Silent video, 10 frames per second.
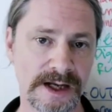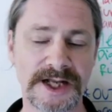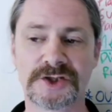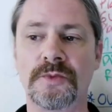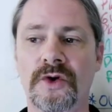
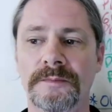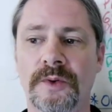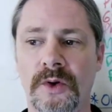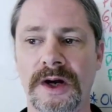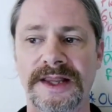It's more
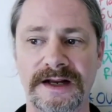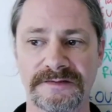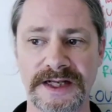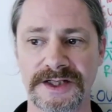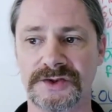important that
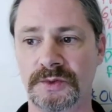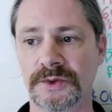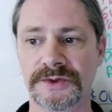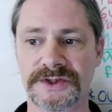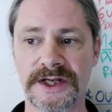Venus
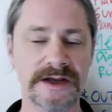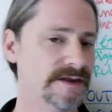rules